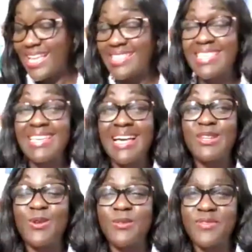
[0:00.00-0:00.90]
I think I
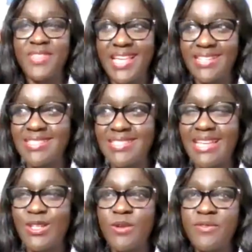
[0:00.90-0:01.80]
love that.
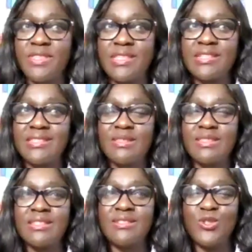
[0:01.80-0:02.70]
I love the
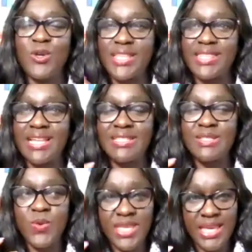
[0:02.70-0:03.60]
nugget
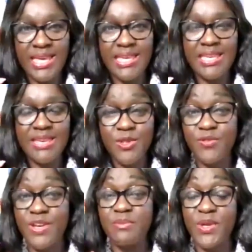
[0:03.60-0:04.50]
that's okay, even
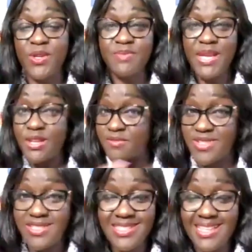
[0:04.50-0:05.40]
if because many of
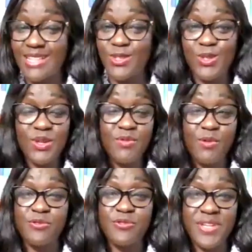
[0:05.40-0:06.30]
us are just looking
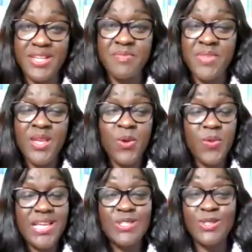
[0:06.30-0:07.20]
for free.
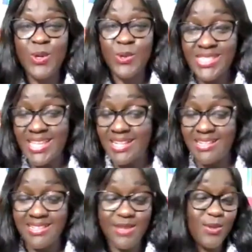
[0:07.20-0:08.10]
We get to the
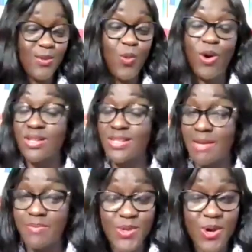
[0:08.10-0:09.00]
hotel, even work
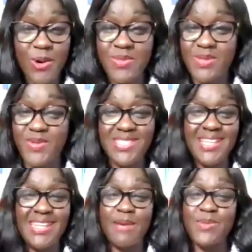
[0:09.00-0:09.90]
laptops,
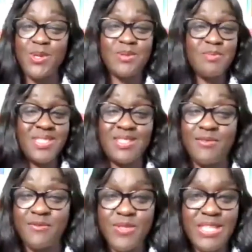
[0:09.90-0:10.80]
personal
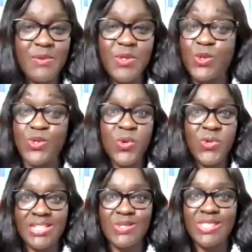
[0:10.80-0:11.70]
phones, and we just want to
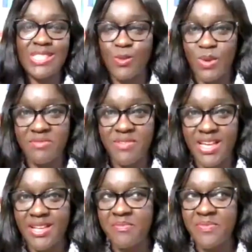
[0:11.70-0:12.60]
connect to that Wi-Fi.